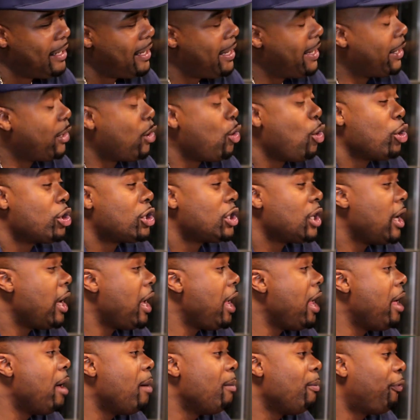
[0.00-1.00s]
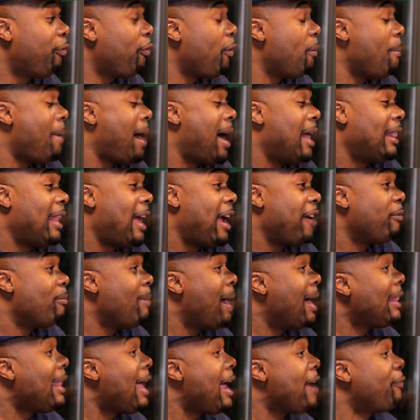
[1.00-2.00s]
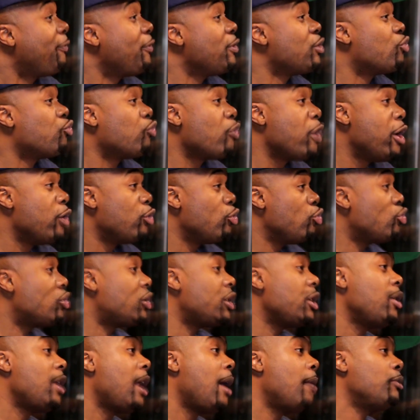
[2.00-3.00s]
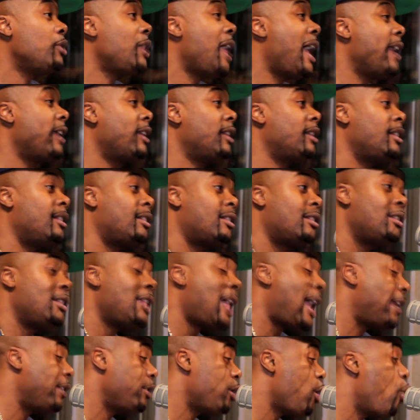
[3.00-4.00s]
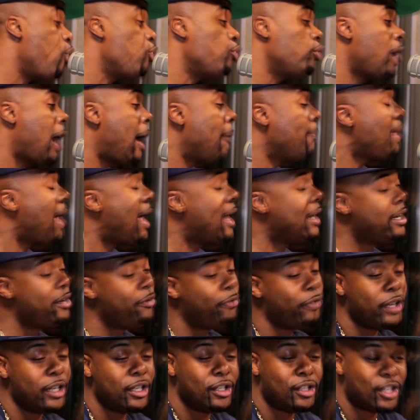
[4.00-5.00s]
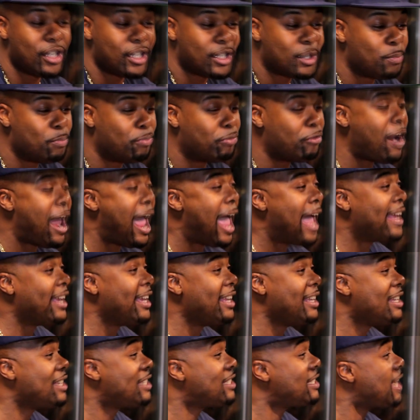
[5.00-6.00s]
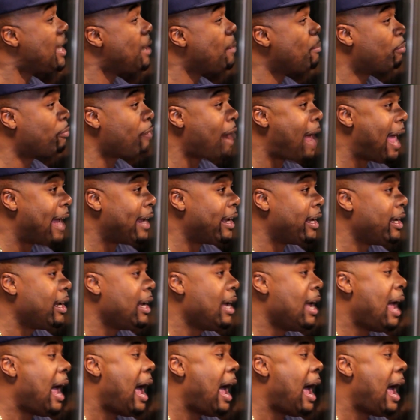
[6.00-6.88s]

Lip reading: It costs an M for my life. My life is real. You see what I'm like, no, I'm not even just bragging. This ain't bragging.